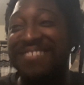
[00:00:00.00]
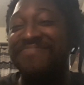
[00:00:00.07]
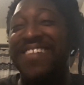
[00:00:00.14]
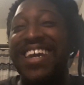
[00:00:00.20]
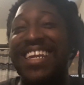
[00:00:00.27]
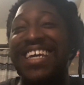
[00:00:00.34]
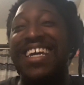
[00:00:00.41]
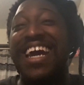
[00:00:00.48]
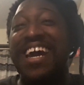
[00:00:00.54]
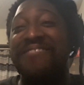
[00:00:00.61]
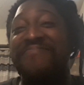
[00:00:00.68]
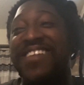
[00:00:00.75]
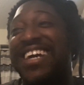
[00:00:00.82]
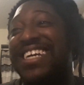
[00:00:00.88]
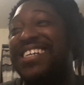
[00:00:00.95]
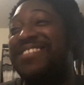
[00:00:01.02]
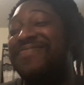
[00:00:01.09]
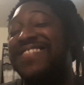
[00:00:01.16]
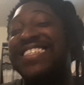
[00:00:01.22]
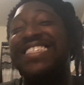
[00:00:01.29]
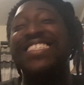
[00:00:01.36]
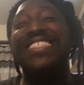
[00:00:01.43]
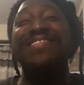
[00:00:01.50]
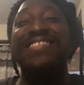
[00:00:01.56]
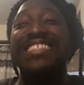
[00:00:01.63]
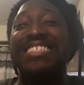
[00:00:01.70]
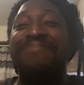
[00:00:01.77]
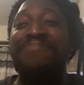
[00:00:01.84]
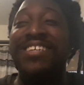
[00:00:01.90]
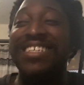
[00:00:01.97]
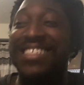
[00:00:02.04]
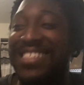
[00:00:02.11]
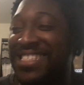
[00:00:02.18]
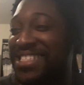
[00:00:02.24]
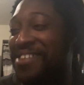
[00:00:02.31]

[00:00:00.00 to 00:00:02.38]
Beta got back up and this dude is pissed.